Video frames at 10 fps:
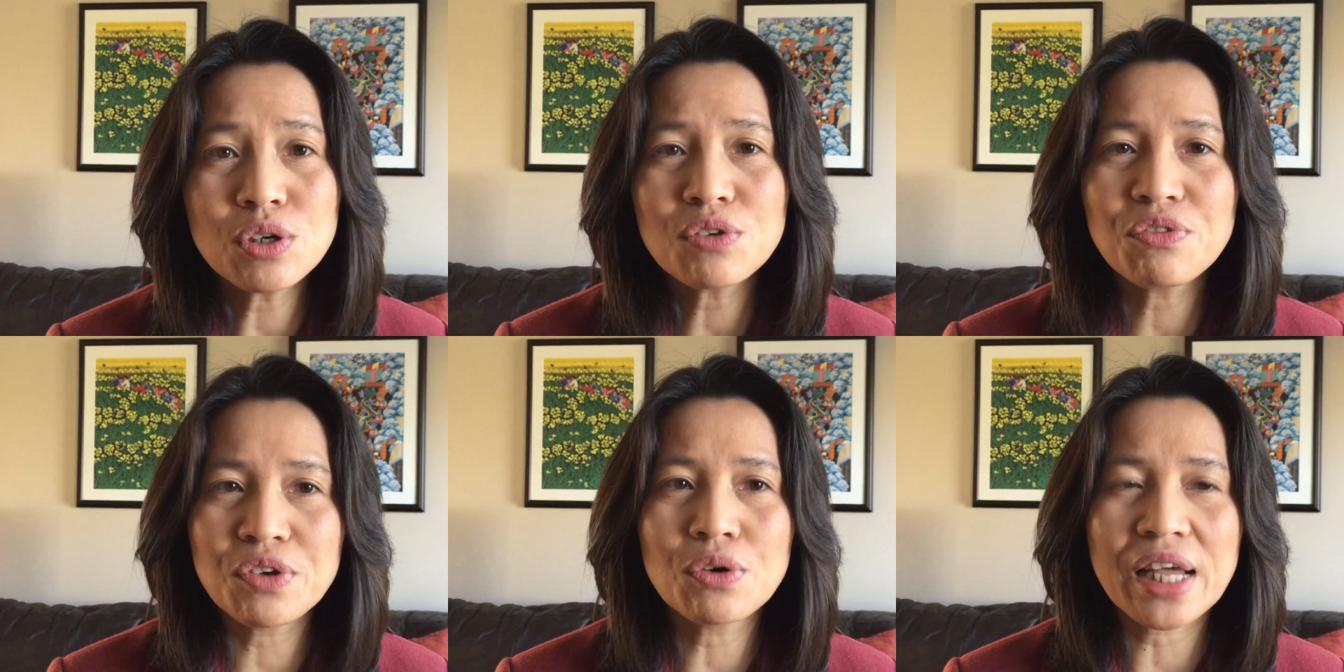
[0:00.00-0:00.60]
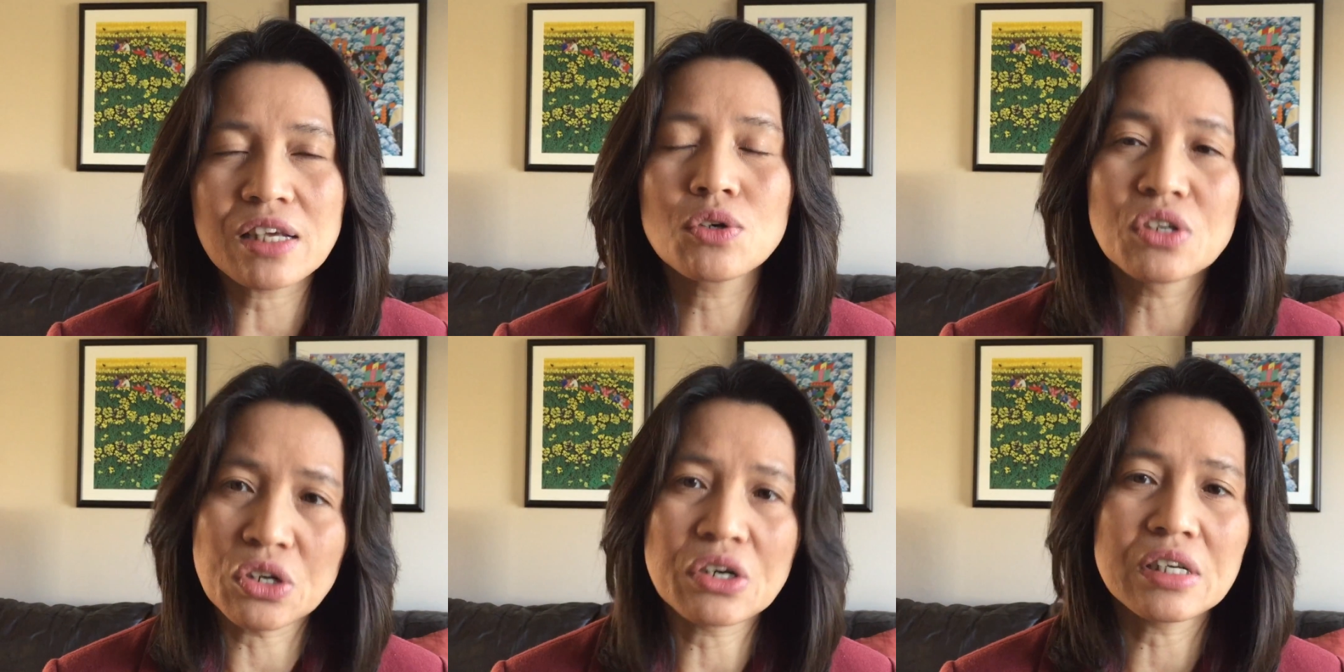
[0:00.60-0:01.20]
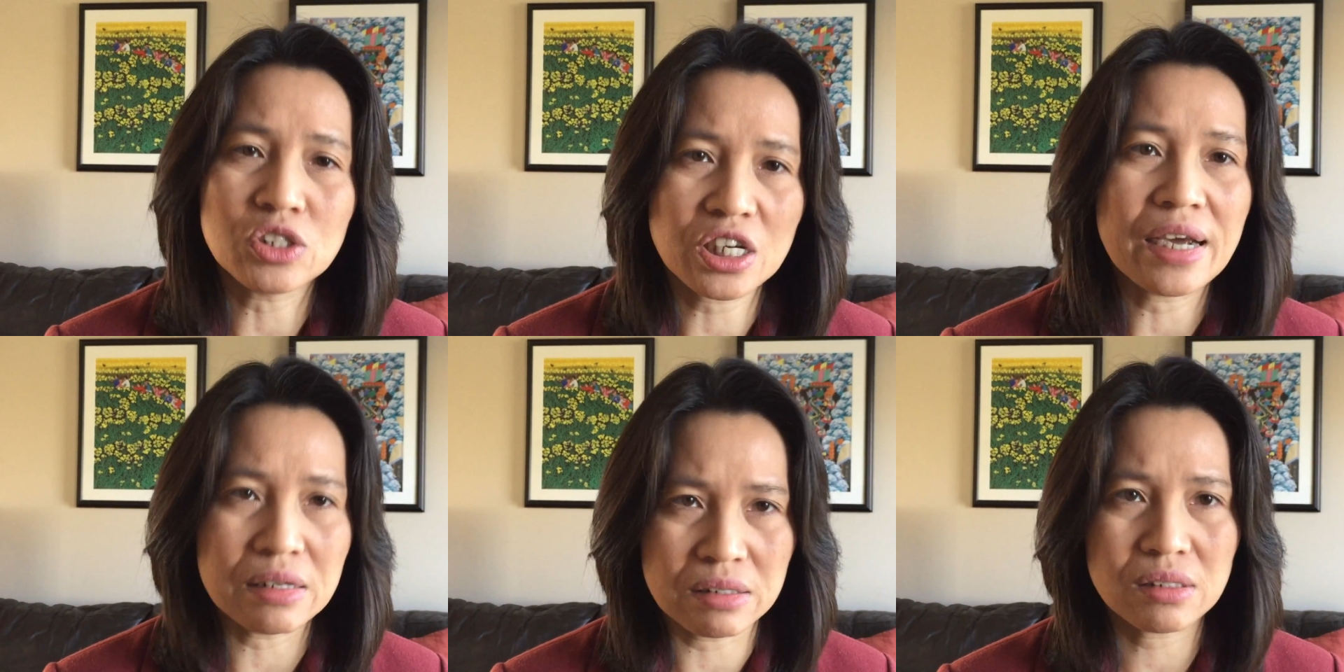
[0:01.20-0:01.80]
don't feel like you're learning
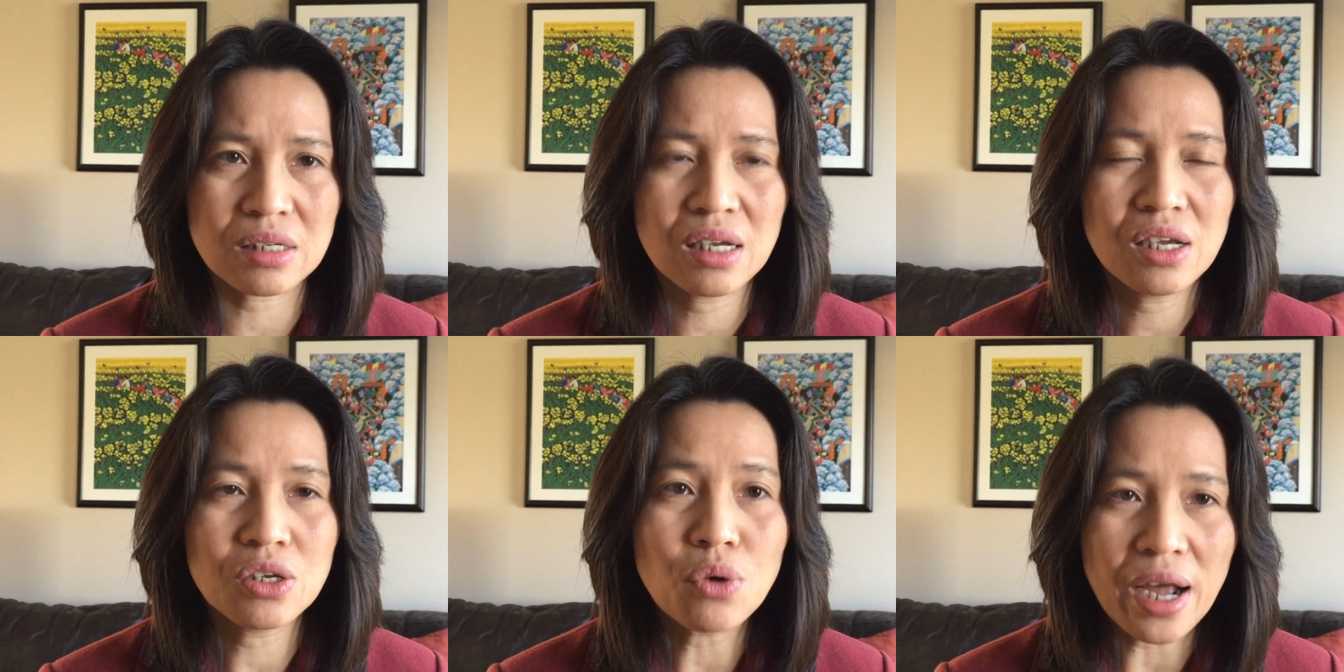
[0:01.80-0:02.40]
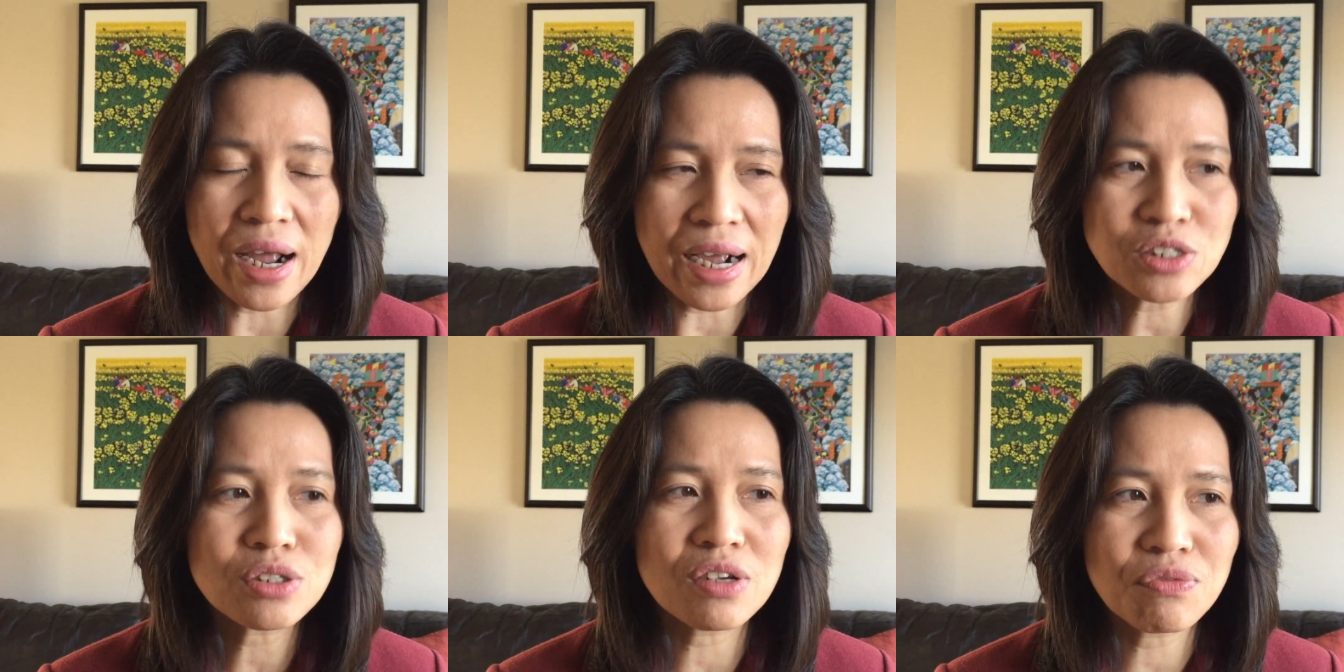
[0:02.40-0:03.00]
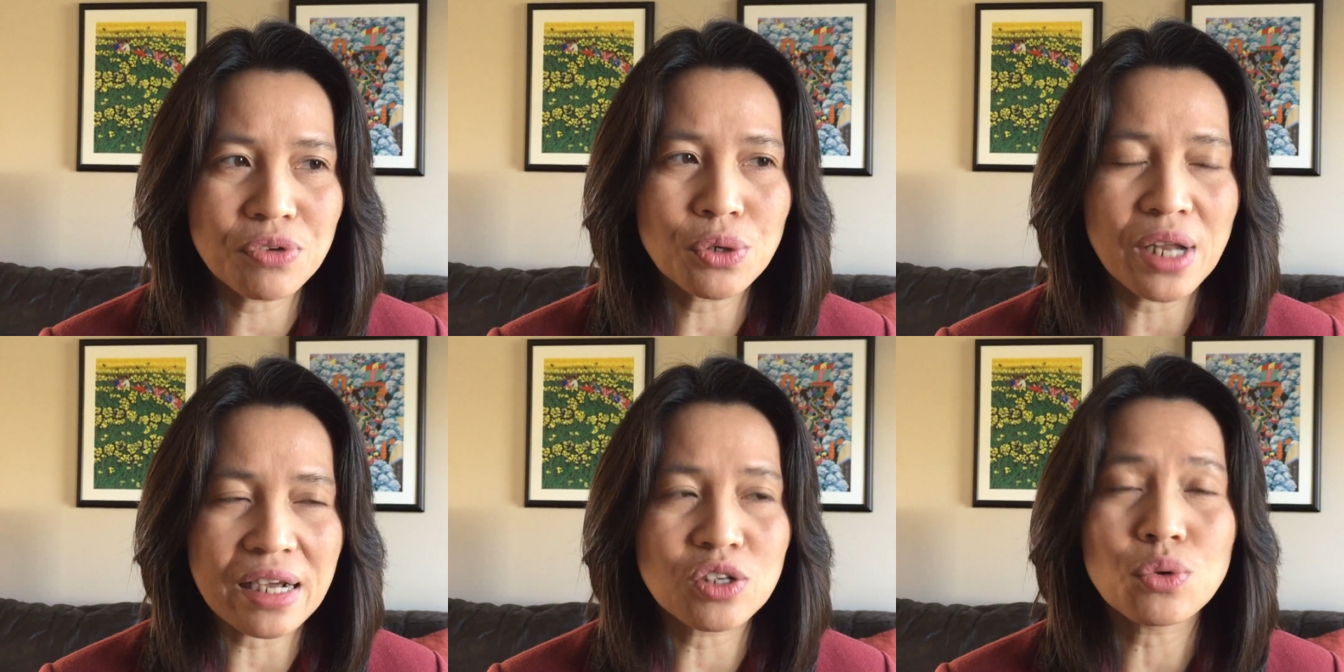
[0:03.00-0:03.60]
Chinese. You actually feel
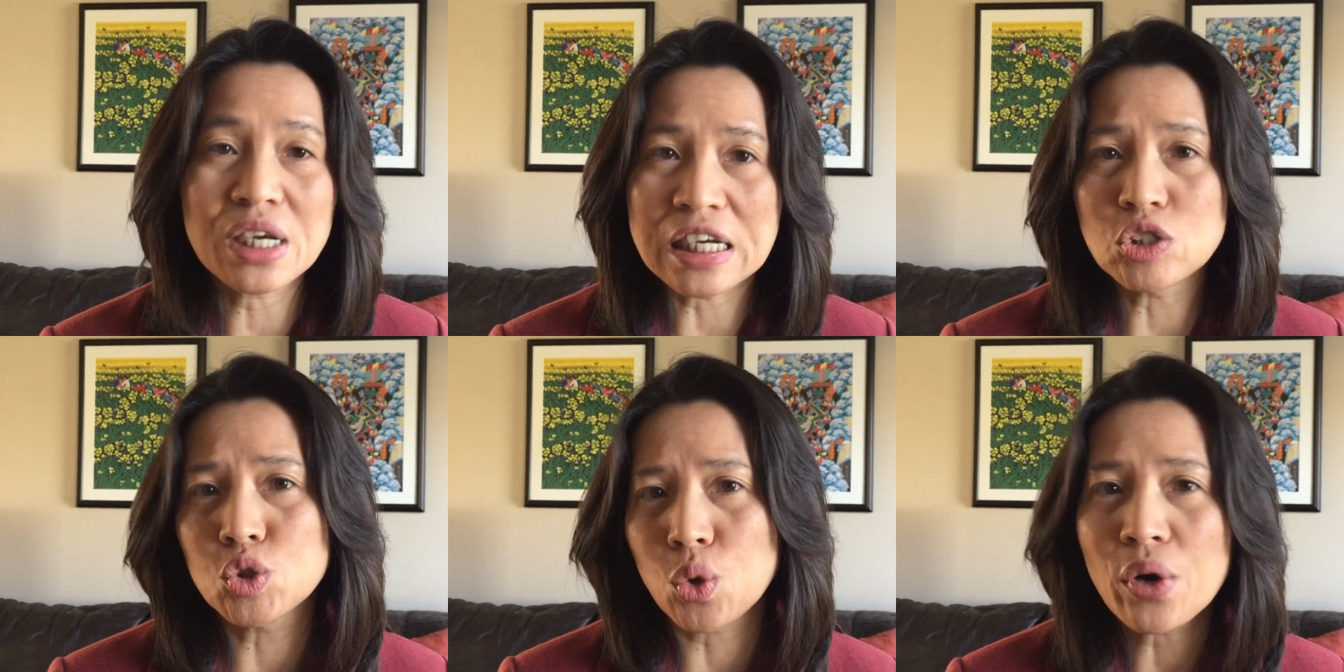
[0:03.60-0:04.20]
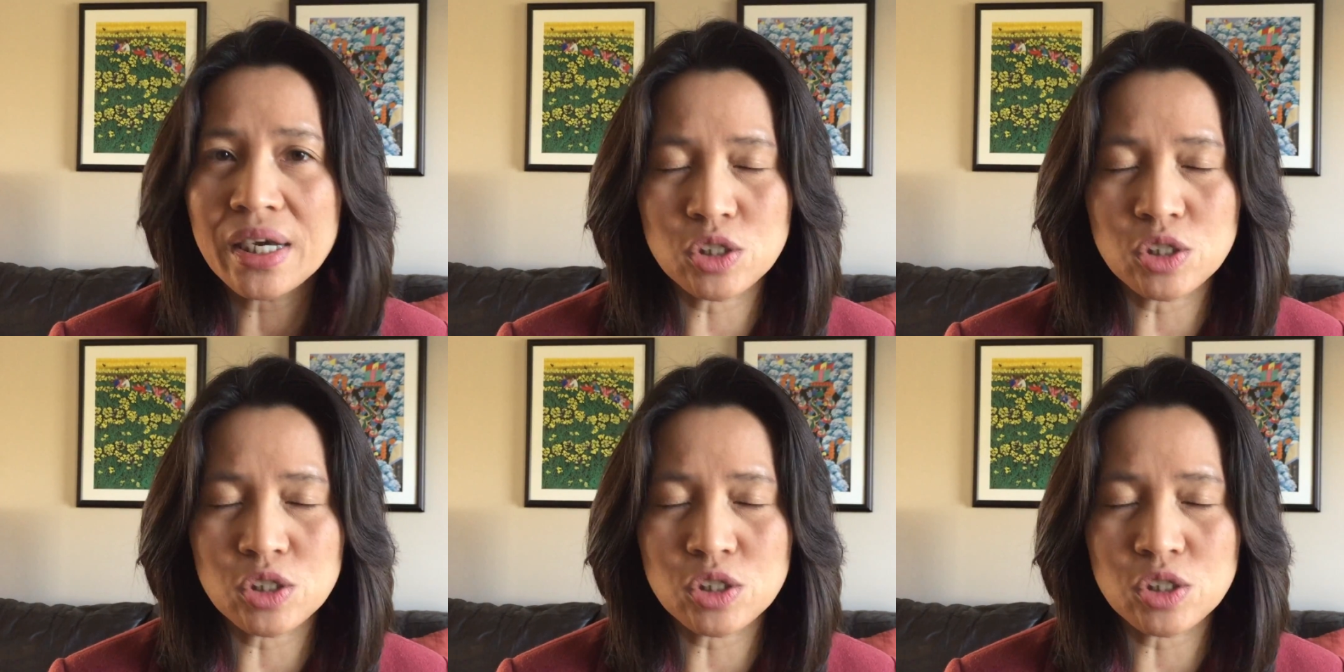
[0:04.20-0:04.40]
like you're enjoying